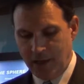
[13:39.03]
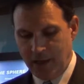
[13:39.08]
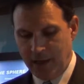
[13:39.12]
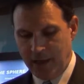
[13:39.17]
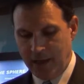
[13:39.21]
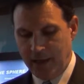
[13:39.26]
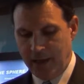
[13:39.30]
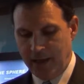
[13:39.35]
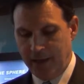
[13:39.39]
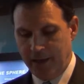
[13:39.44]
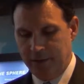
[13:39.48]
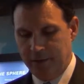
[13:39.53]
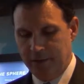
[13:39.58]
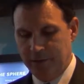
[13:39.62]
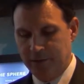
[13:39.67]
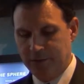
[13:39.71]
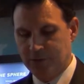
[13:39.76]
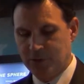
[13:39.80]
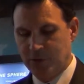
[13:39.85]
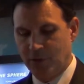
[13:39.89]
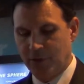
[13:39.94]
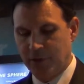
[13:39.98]
and
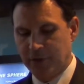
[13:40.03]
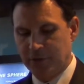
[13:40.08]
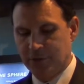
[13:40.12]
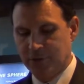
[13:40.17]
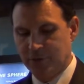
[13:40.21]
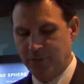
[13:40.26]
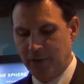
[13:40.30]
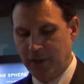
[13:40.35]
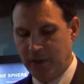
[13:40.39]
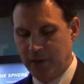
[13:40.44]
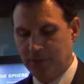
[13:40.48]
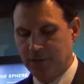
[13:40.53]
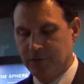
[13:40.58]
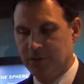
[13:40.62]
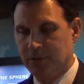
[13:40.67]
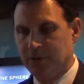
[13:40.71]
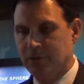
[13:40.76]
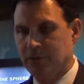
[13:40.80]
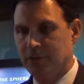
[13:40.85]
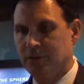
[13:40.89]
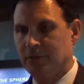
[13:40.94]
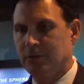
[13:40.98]
this all gets fed
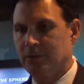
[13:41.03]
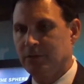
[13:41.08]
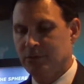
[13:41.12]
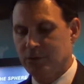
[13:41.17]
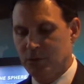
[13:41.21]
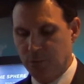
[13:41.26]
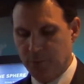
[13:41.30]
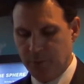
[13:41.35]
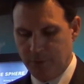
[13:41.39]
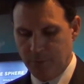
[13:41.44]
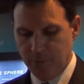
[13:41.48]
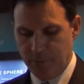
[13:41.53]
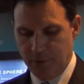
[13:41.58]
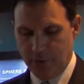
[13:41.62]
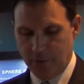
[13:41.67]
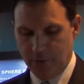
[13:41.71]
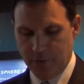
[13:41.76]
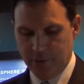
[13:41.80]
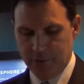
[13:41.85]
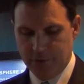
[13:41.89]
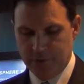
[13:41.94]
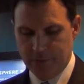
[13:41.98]
into the
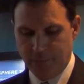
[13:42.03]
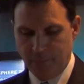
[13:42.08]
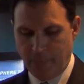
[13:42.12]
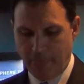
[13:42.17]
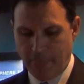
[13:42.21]
supercomputers.